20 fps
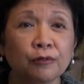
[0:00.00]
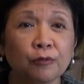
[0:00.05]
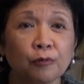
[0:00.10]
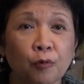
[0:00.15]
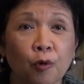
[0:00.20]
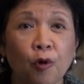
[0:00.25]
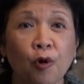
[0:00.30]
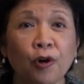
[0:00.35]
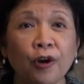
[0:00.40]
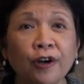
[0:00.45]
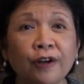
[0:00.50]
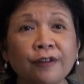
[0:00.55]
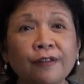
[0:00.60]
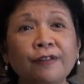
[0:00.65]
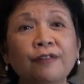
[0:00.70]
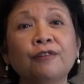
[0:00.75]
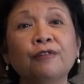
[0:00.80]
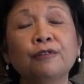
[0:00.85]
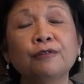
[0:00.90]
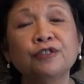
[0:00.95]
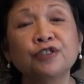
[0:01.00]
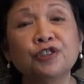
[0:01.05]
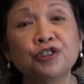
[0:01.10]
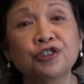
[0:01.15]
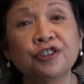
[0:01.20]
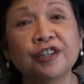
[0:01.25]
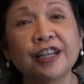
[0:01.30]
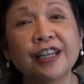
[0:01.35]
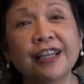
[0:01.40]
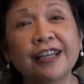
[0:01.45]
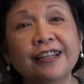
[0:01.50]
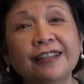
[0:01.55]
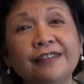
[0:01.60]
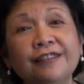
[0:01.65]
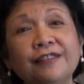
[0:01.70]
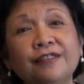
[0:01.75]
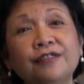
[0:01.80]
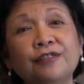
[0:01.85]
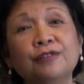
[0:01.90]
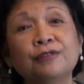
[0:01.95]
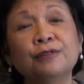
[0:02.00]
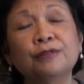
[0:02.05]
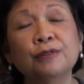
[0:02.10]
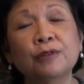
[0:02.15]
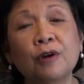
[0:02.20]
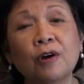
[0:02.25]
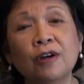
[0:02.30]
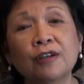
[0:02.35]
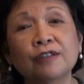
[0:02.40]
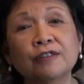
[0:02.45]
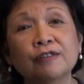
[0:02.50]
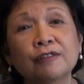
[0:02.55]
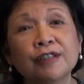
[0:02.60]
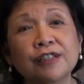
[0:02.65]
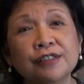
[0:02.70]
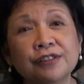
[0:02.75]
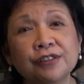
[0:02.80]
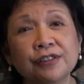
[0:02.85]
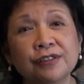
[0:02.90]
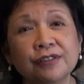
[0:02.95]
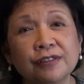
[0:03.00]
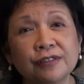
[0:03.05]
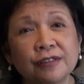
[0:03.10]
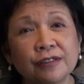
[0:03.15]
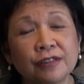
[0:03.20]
war, through trade, through conquest,